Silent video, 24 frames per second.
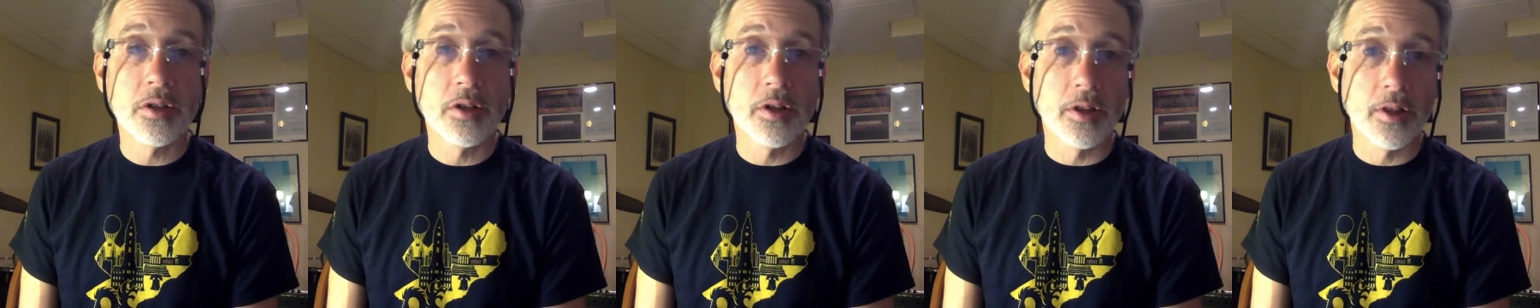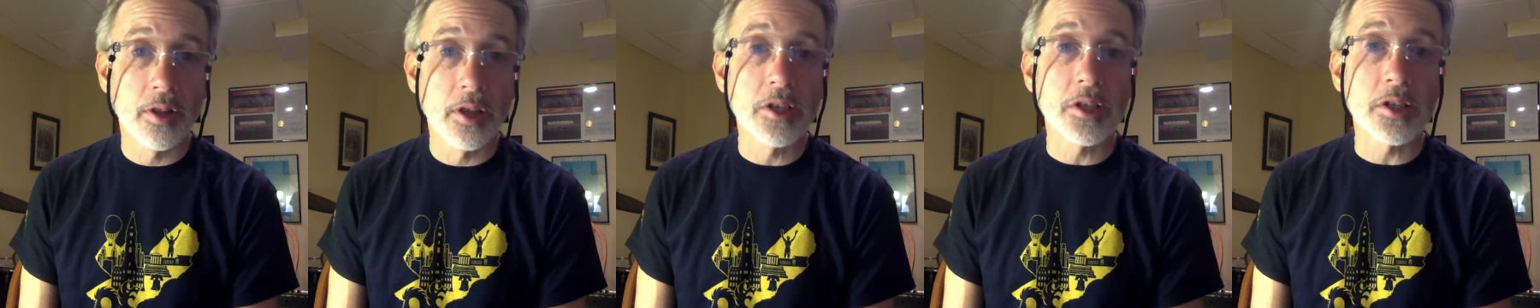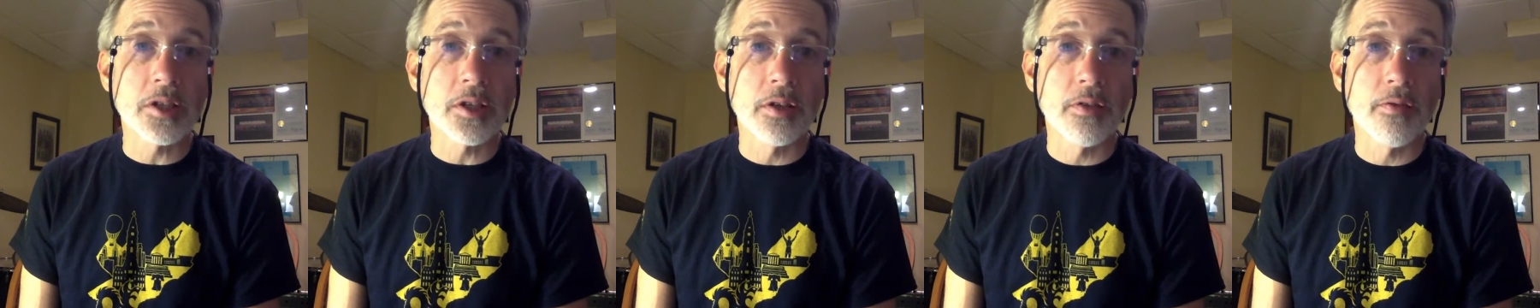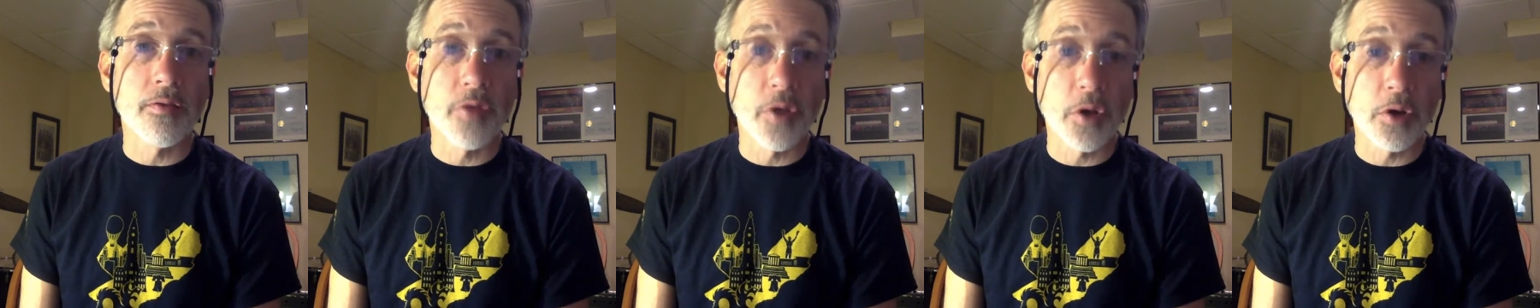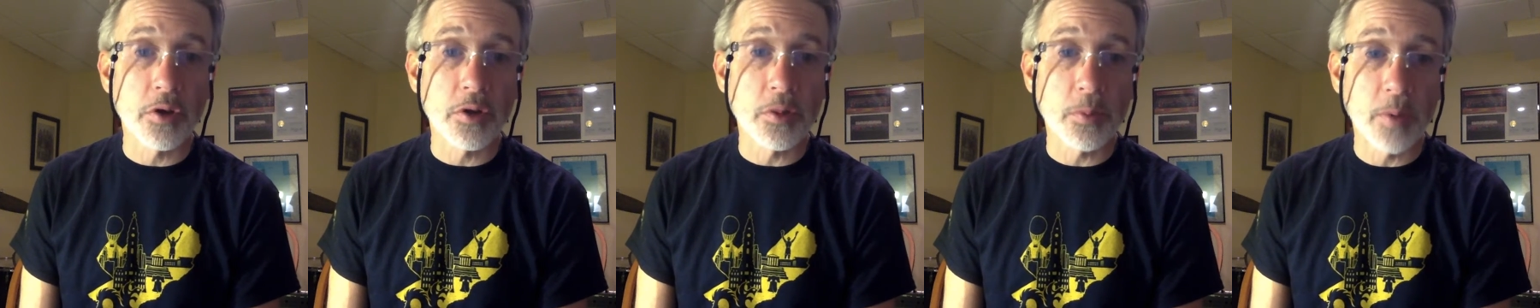the list of
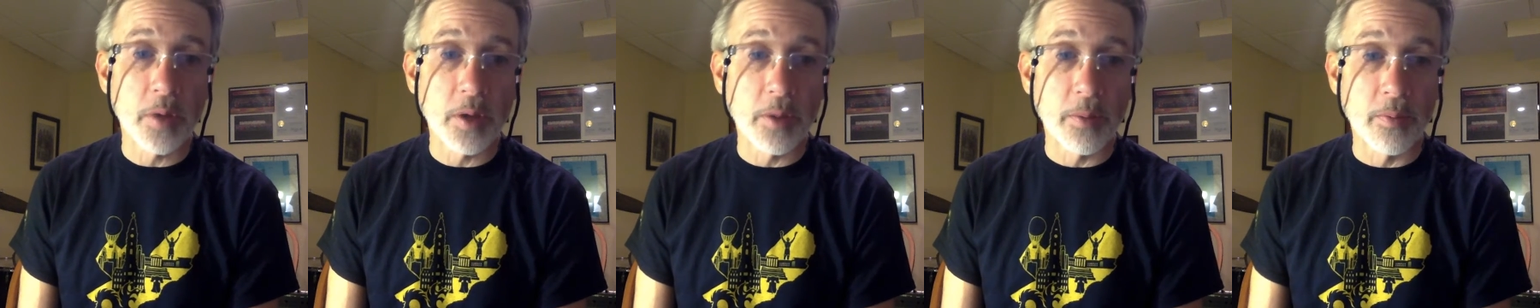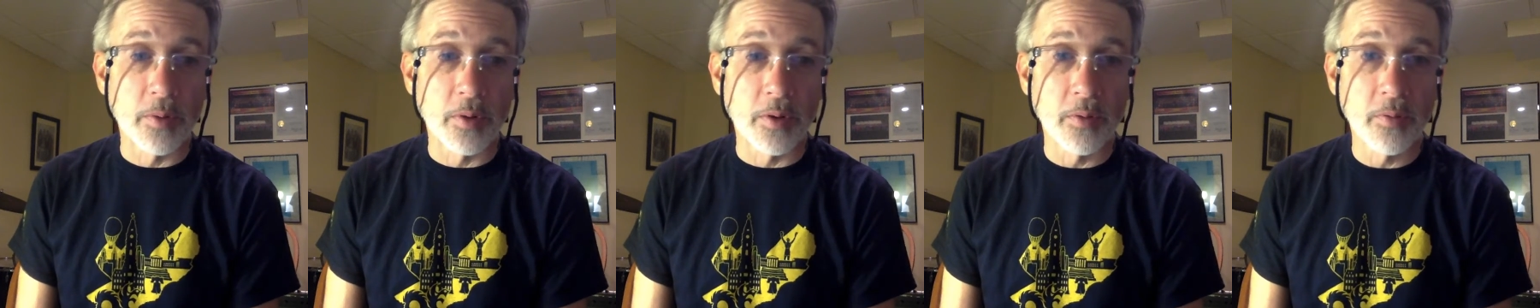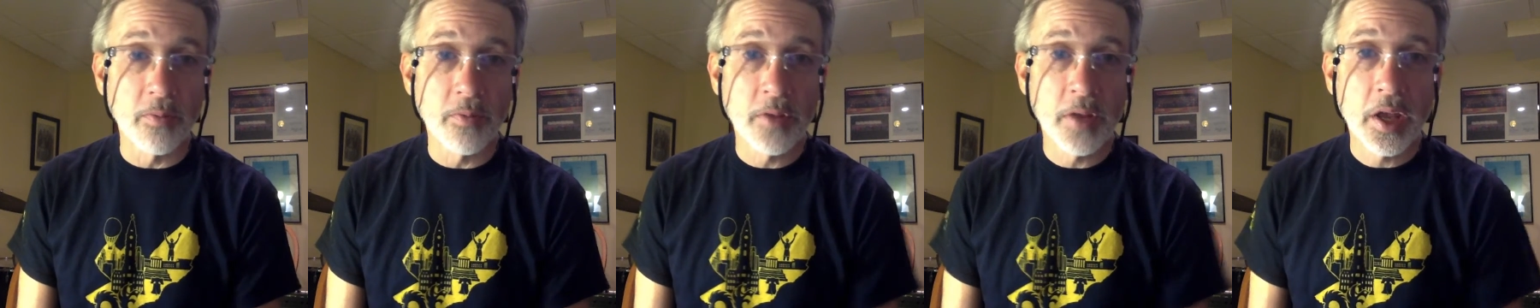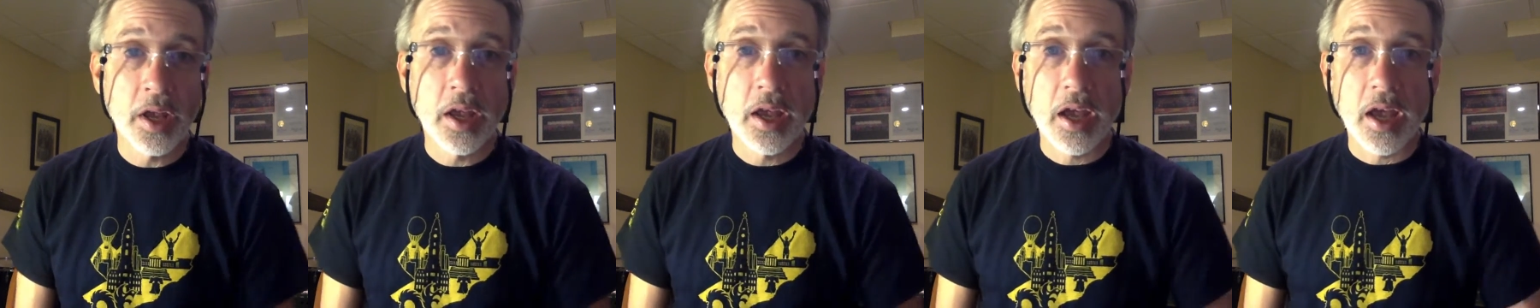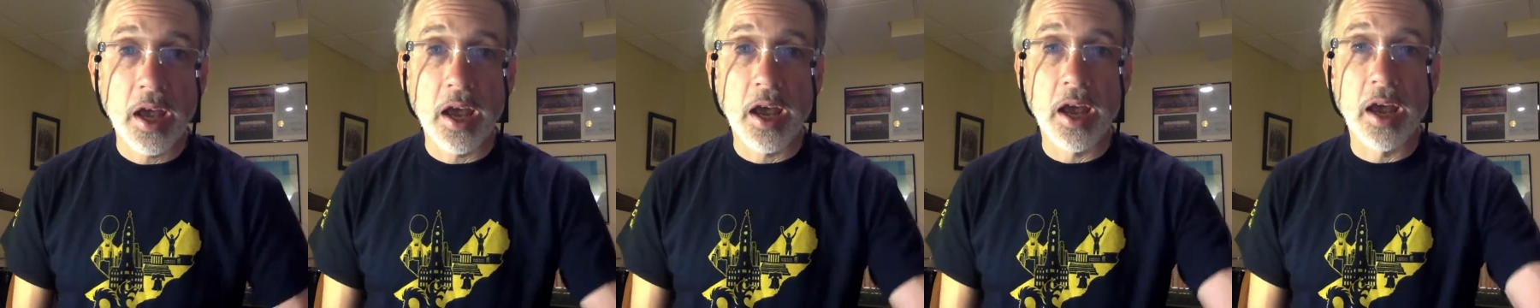those people,
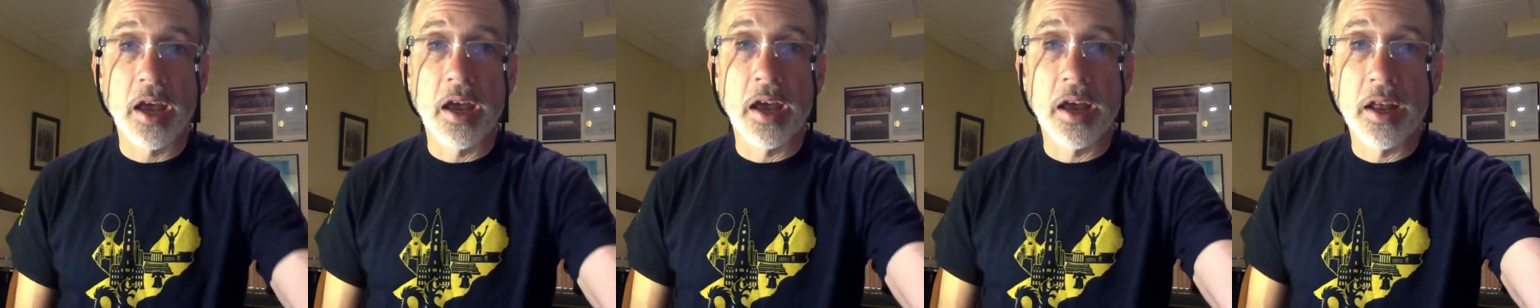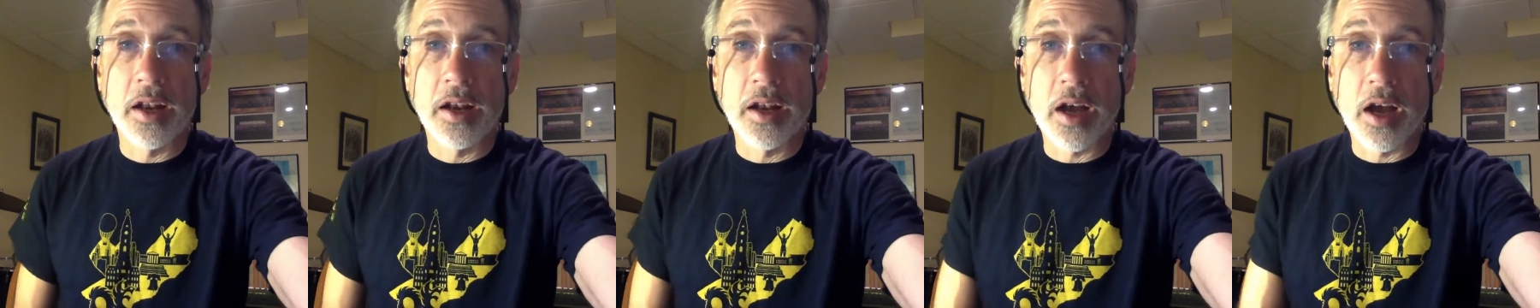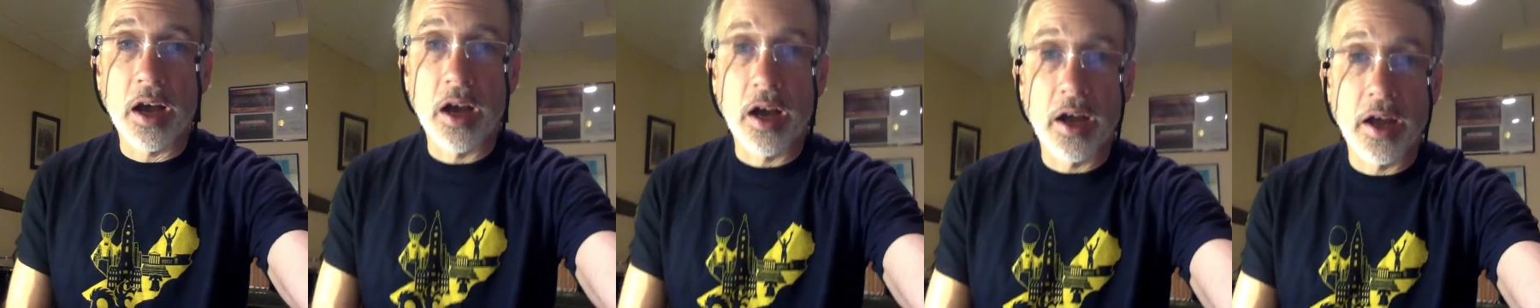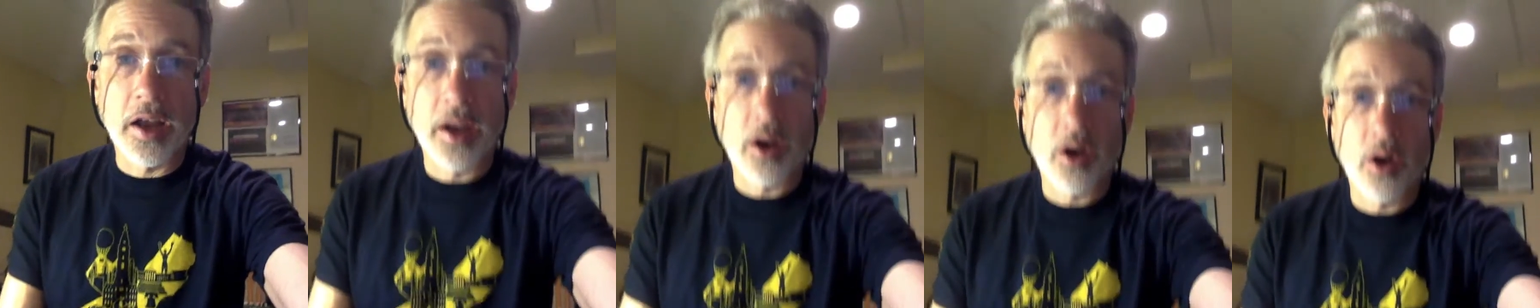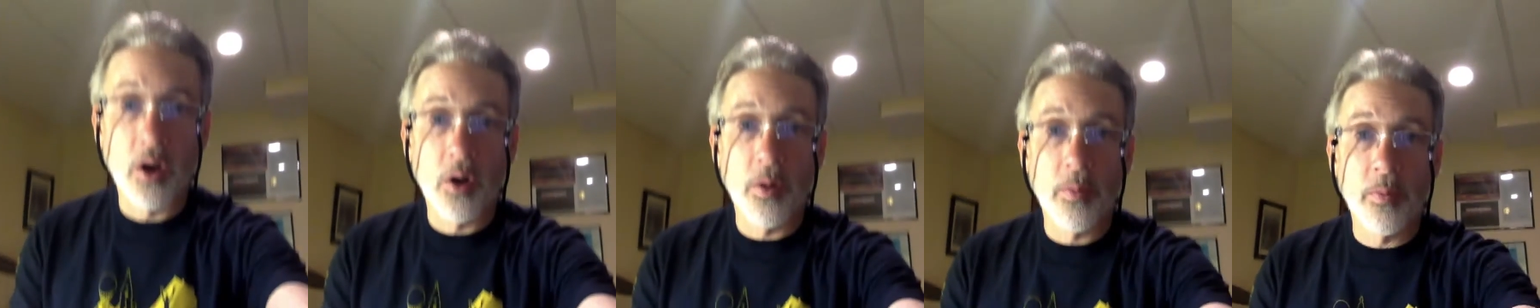and I
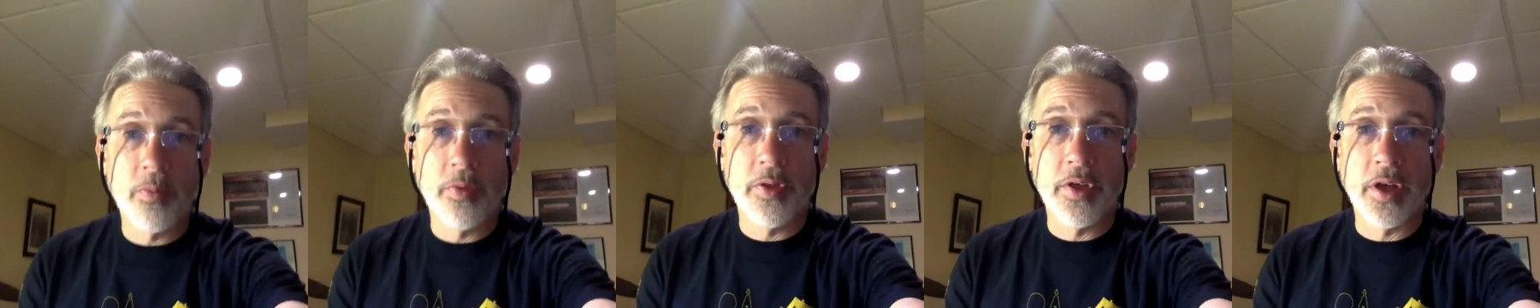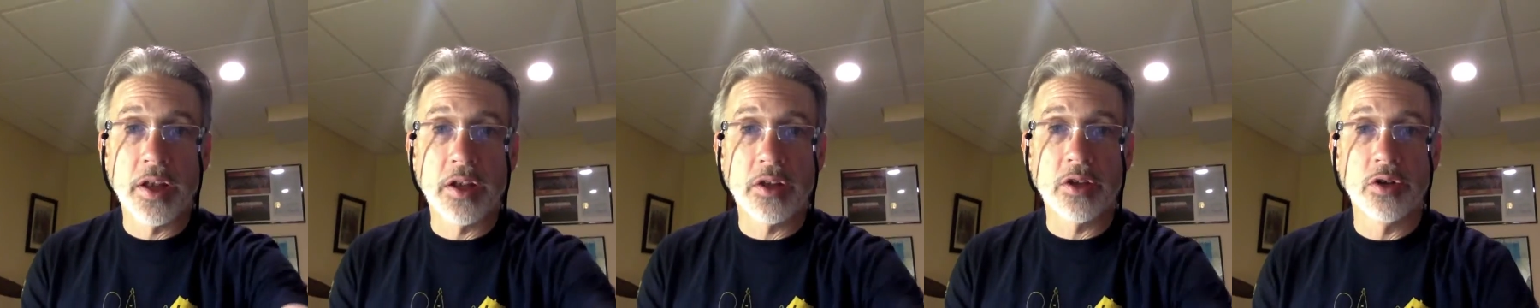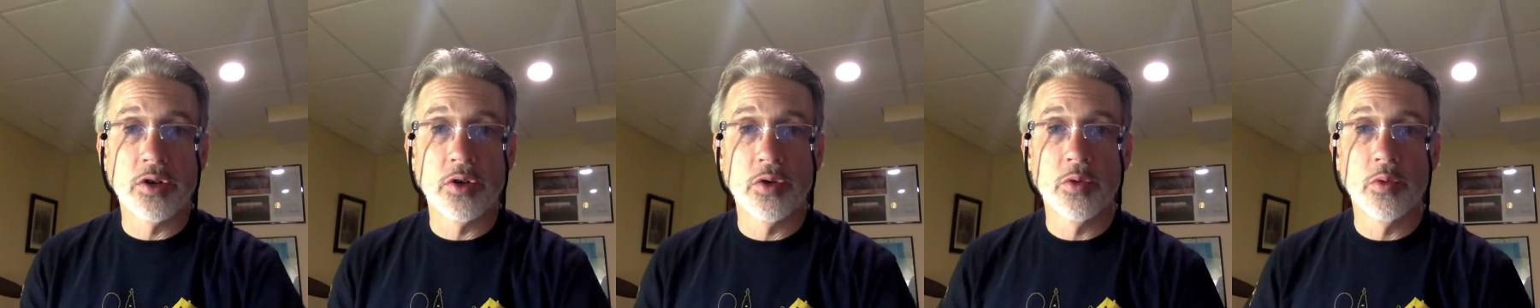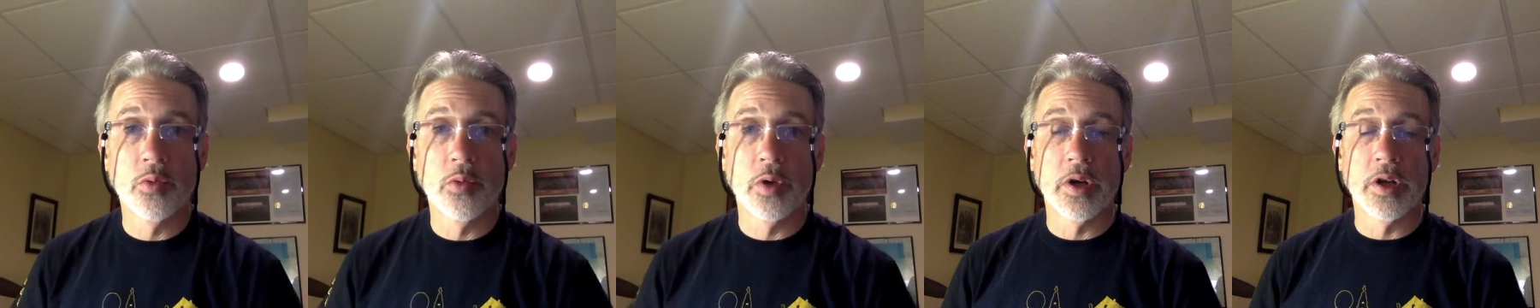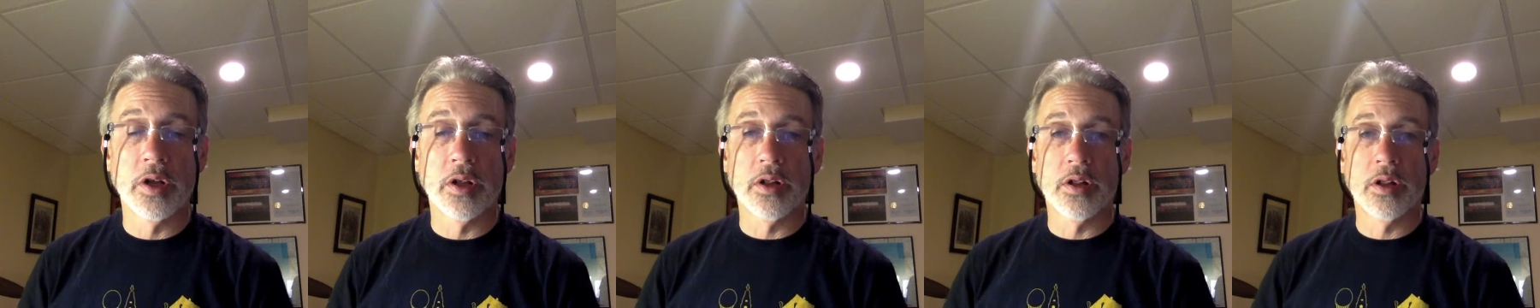hope that you
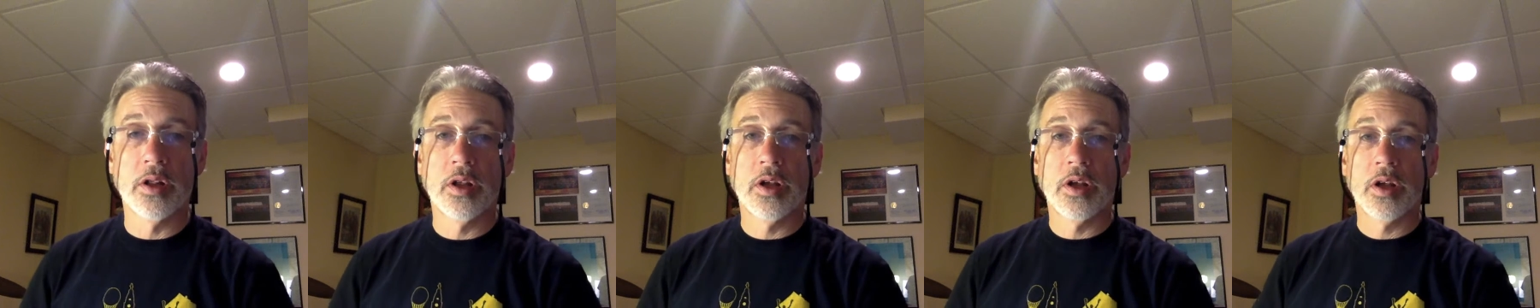will